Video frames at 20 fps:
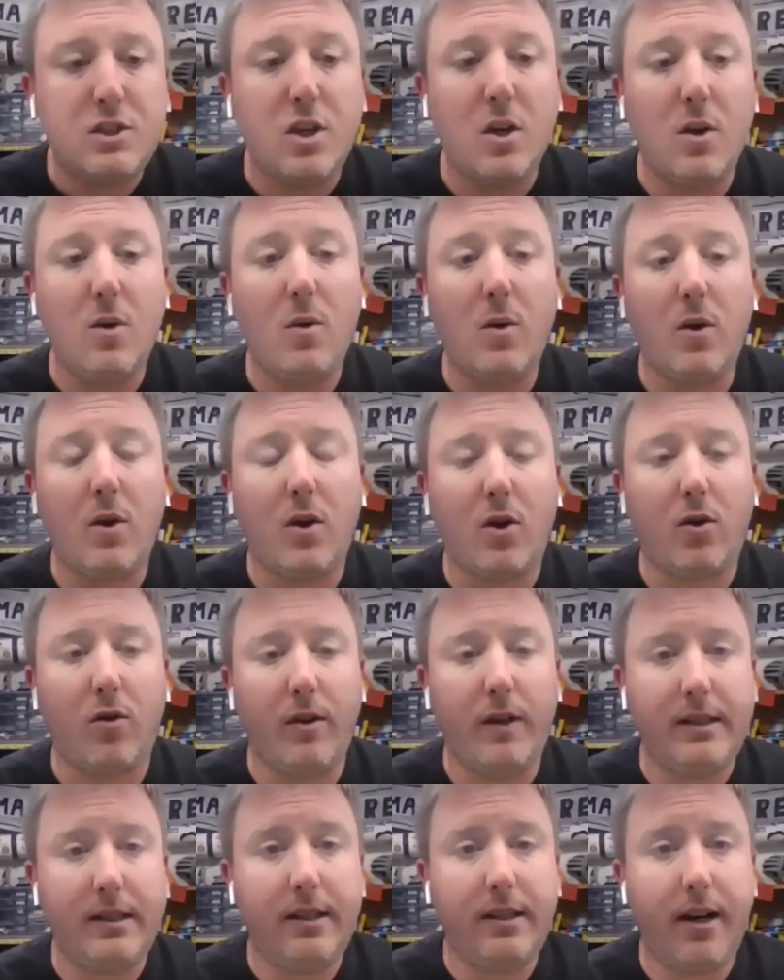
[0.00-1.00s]
So
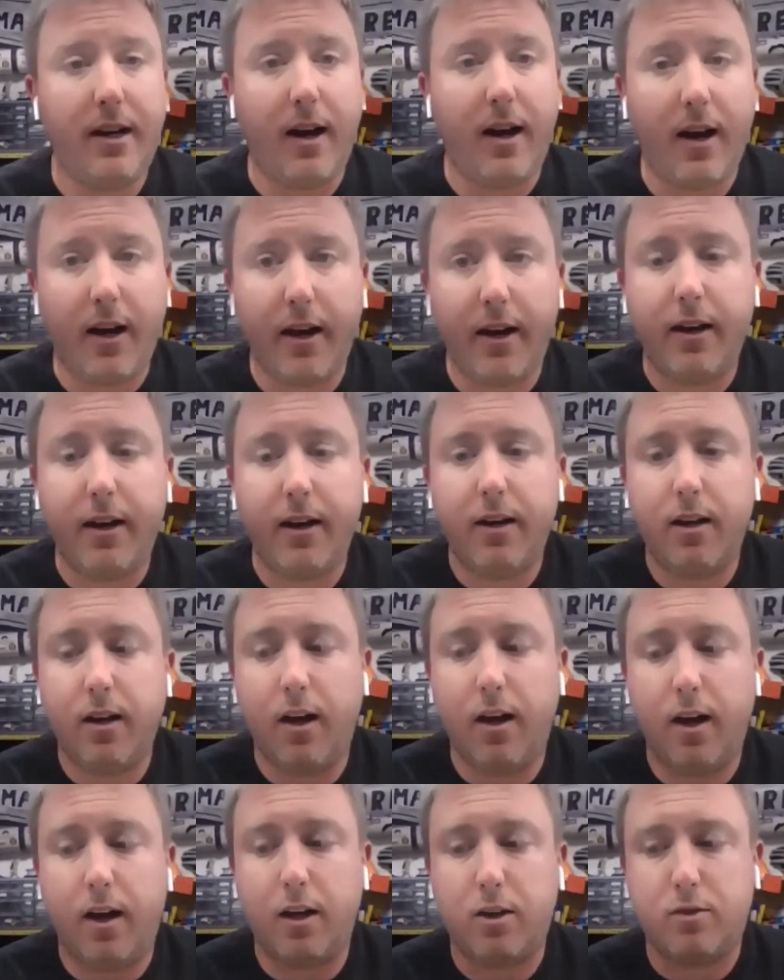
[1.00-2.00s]
Chris and I,
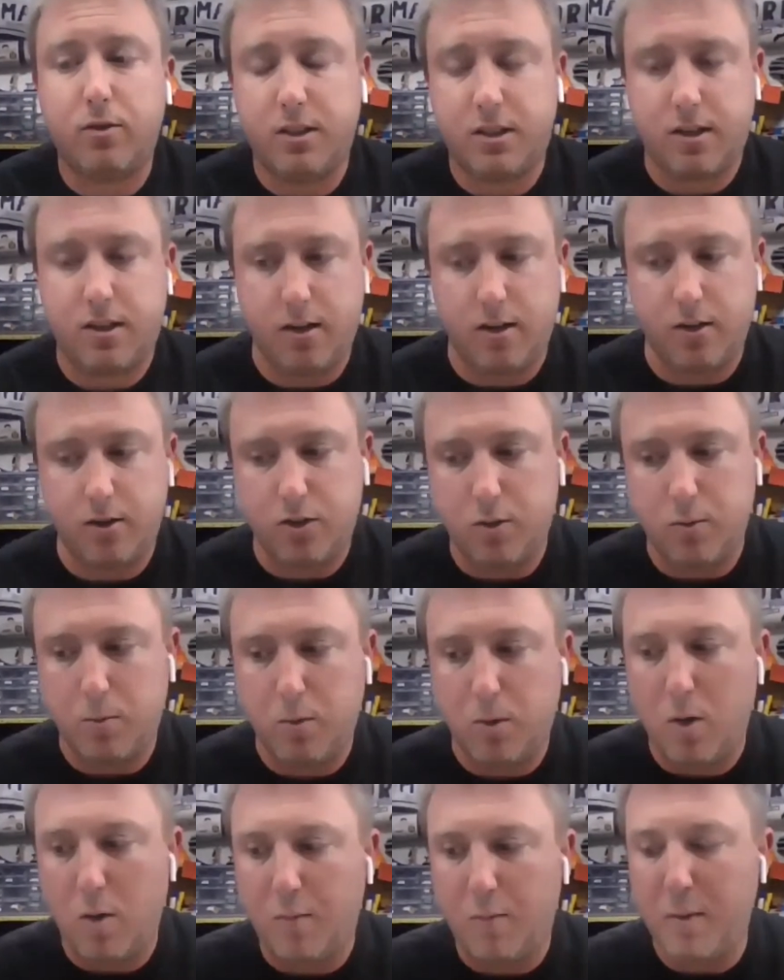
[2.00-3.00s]
uh, Chris Connors, who
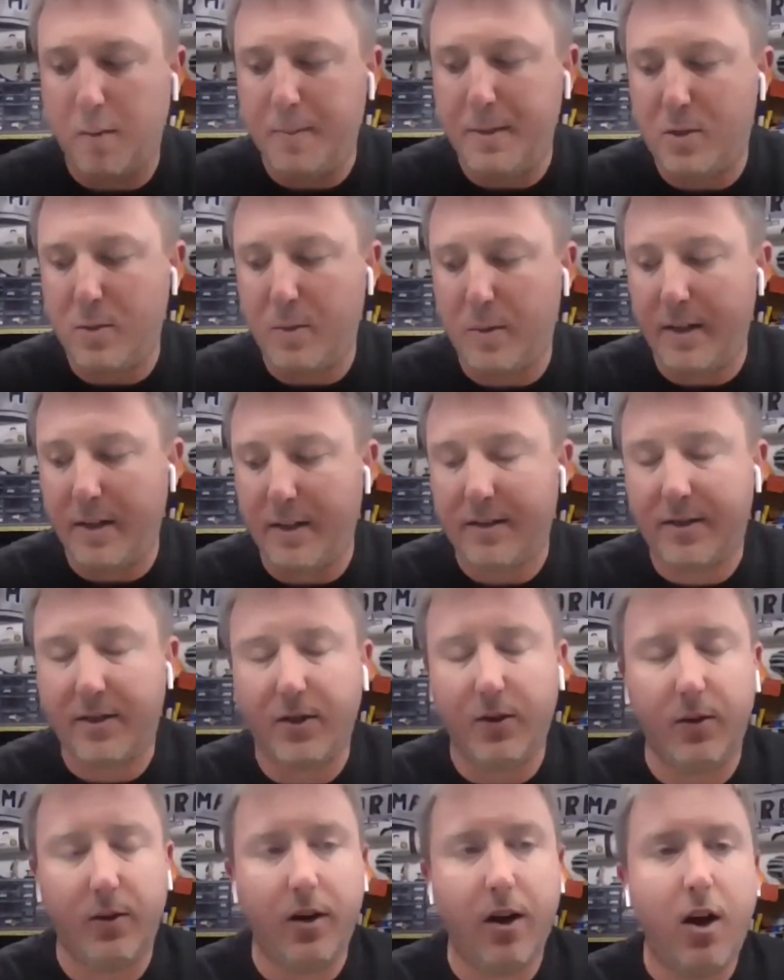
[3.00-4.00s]
will hopefully be joining us
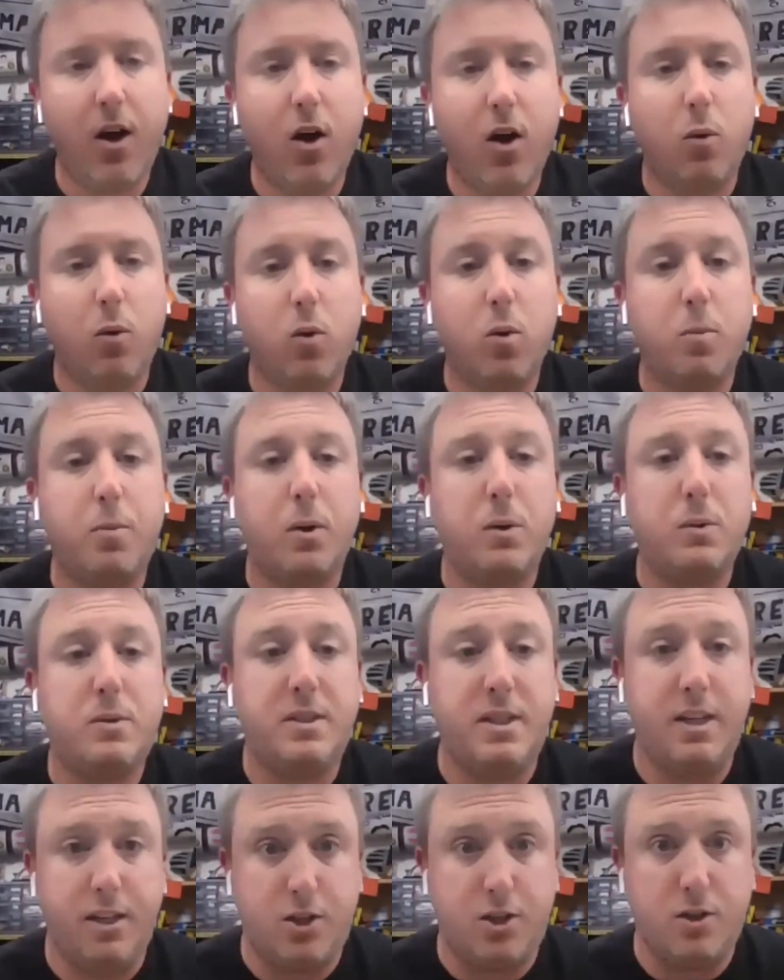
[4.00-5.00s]
soon, we're both
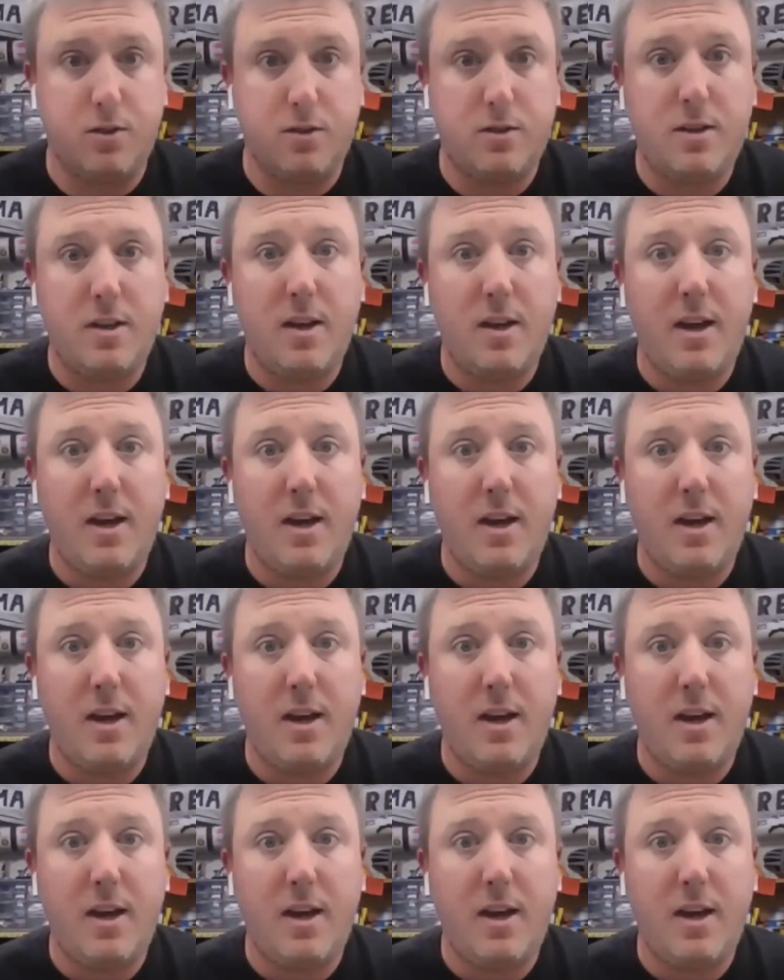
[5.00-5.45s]
teachers.